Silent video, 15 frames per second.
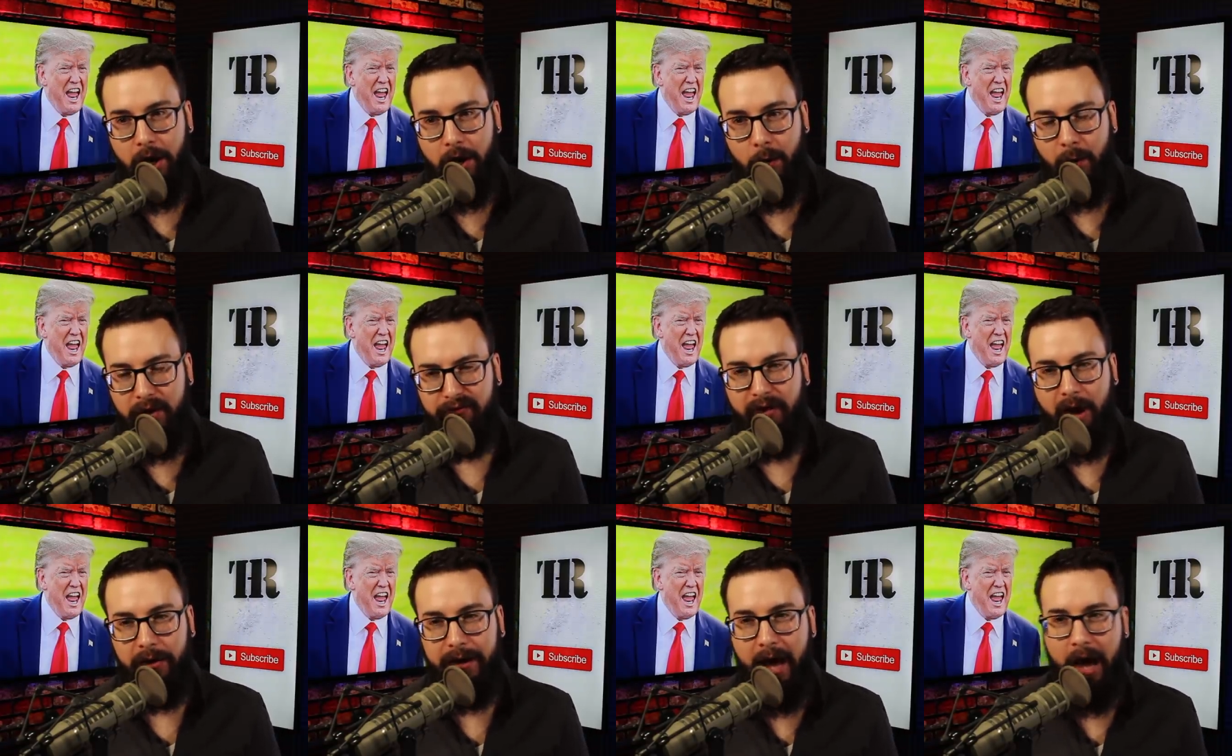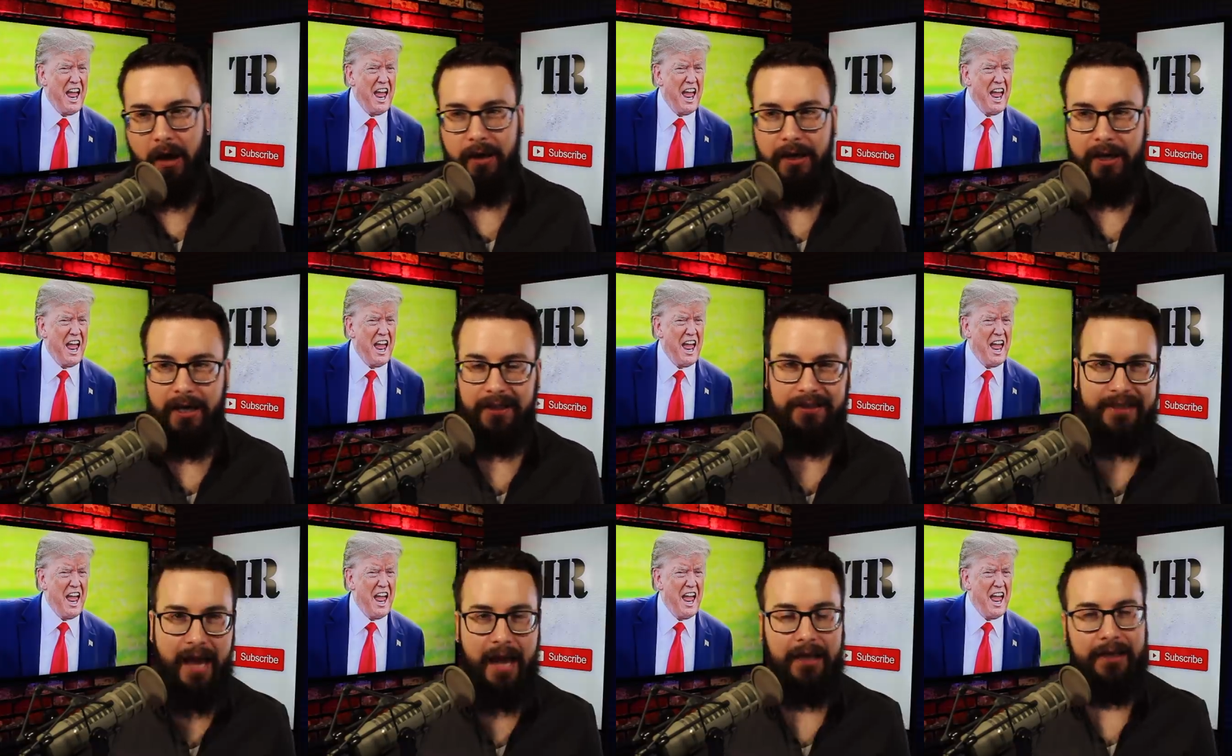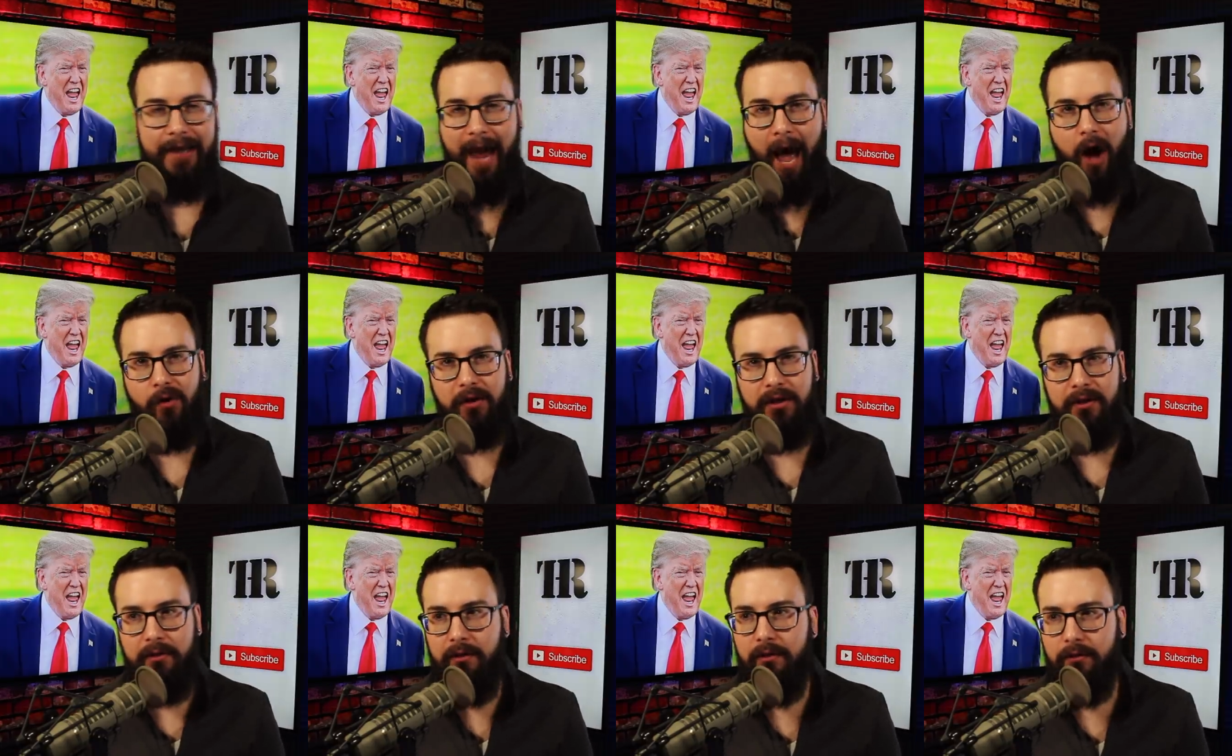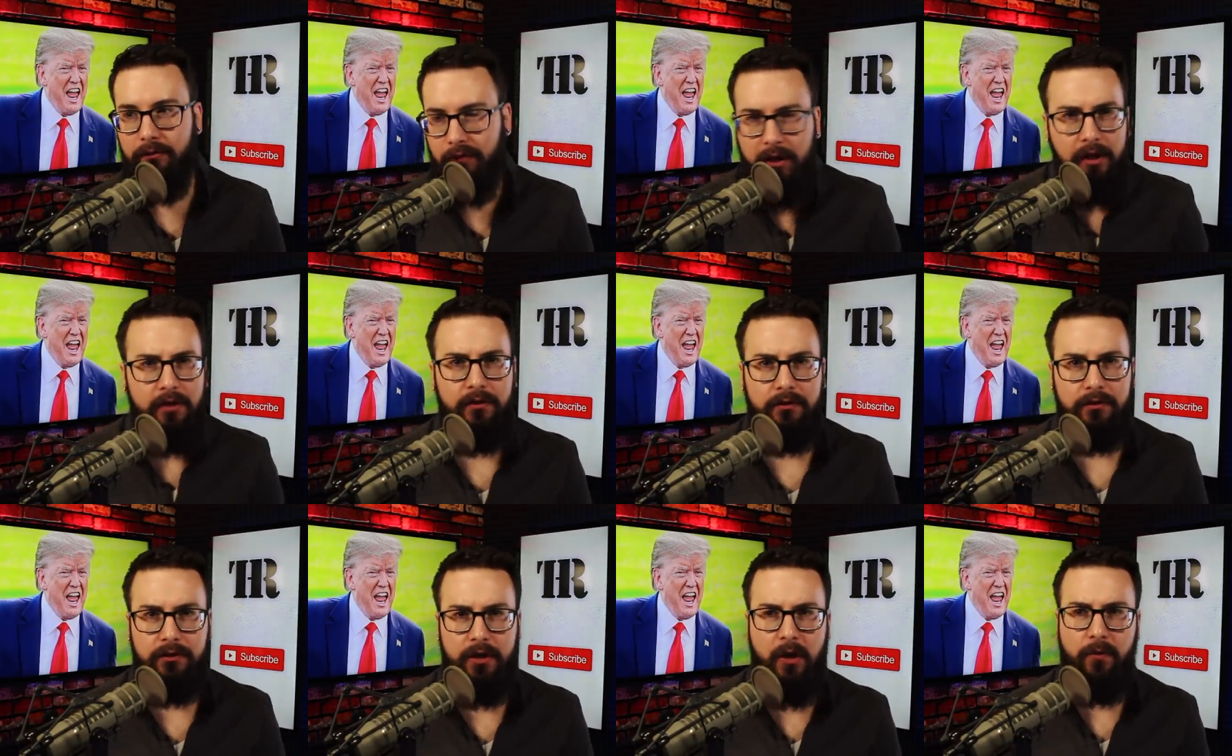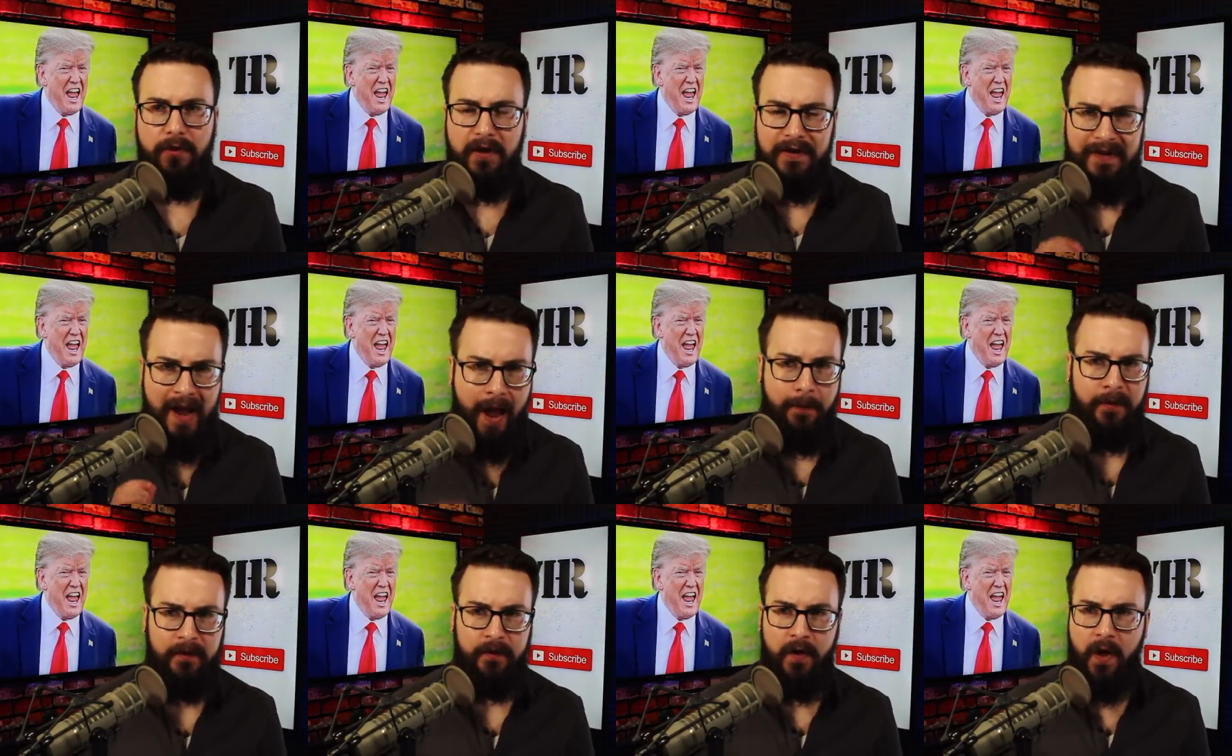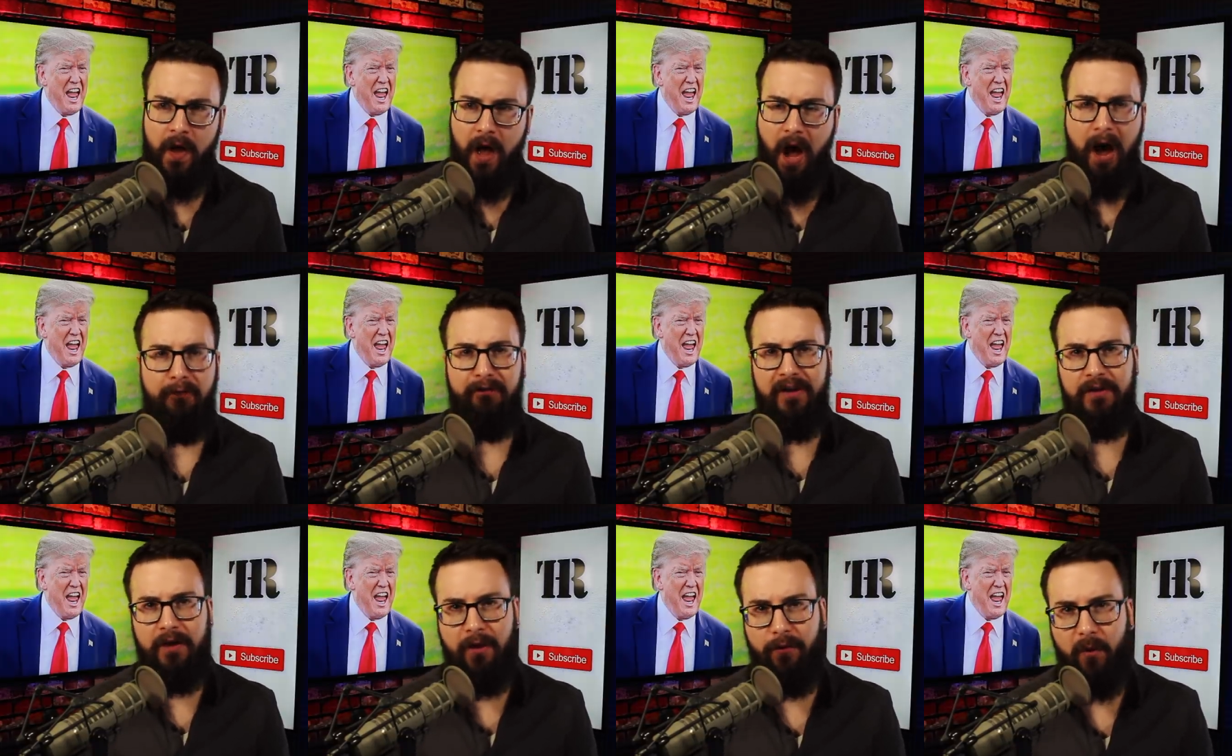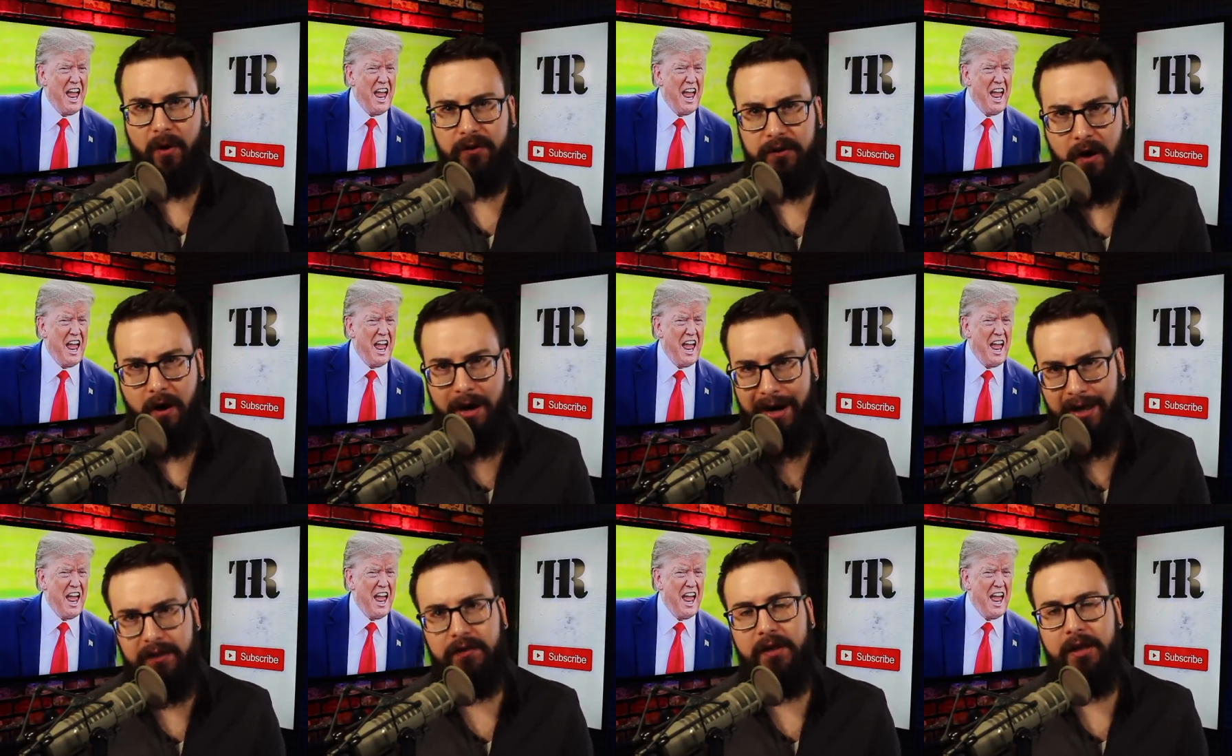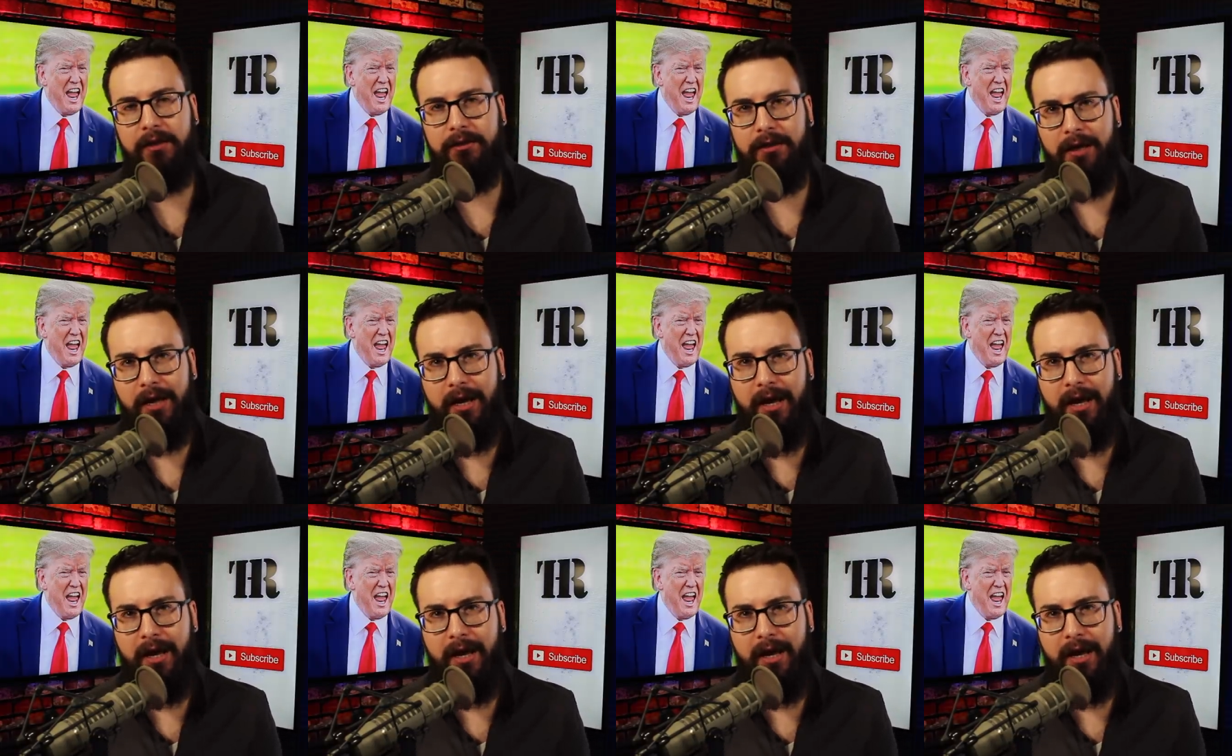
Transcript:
Speaker 1: we found out exactly how he feels, you know, the depths of his authoritarian instincts.